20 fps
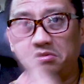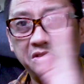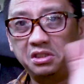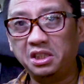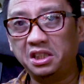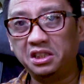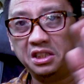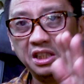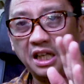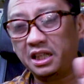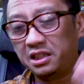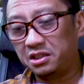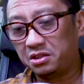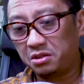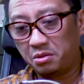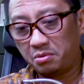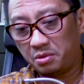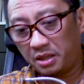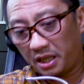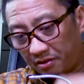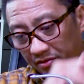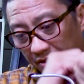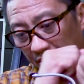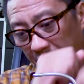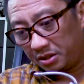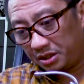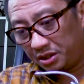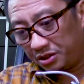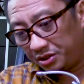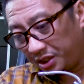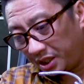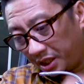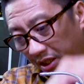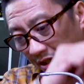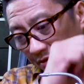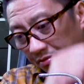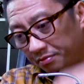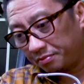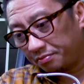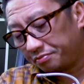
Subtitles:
zigzags or whatever, when you jig,